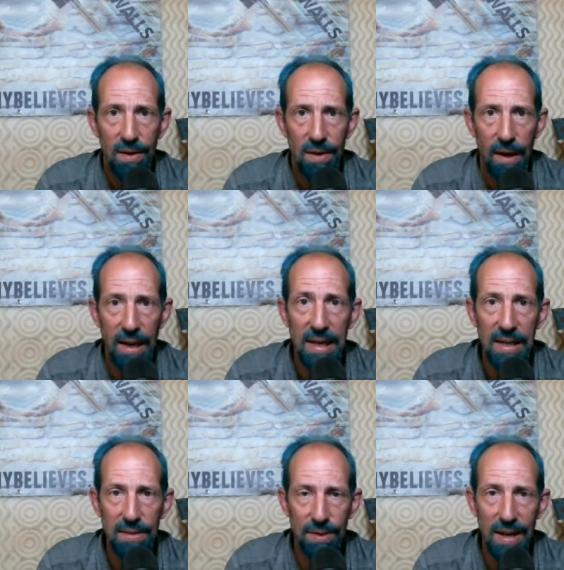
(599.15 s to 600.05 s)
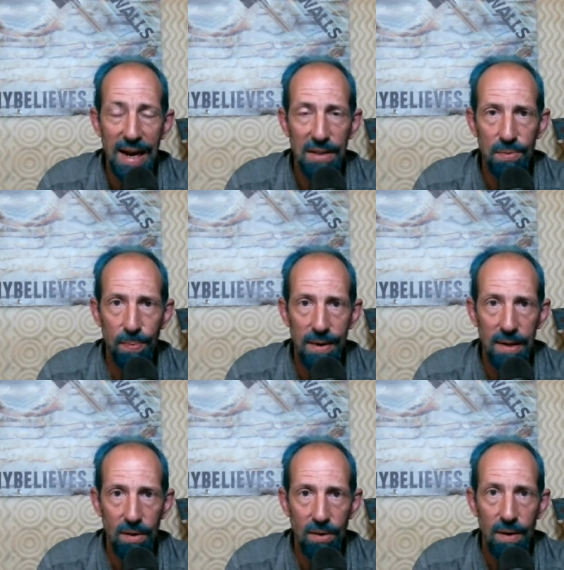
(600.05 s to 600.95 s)
against God's
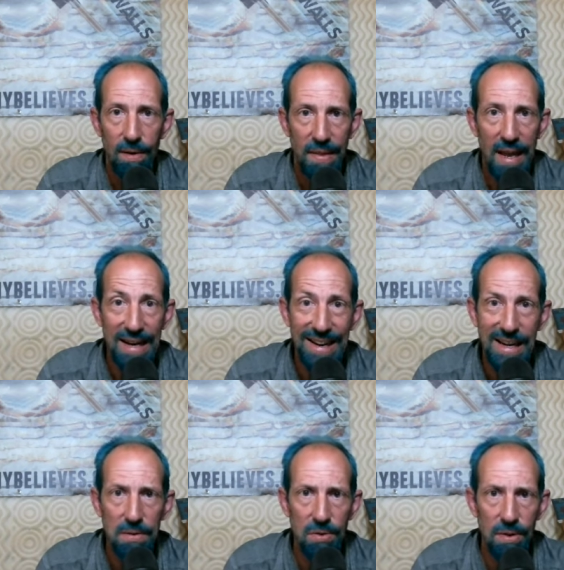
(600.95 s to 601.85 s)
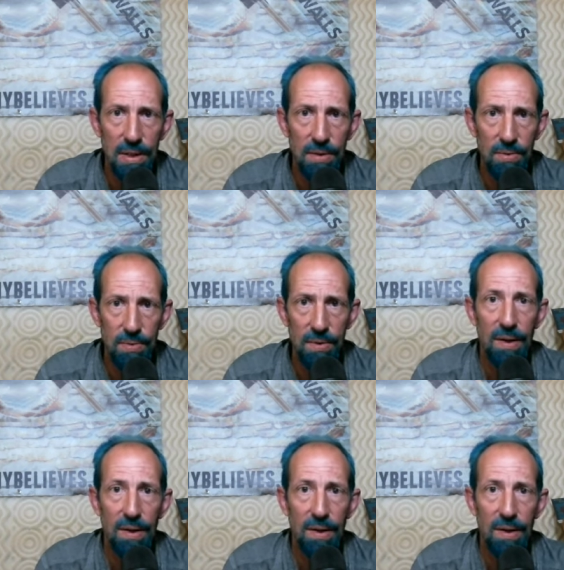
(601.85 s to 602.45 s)
will that introduced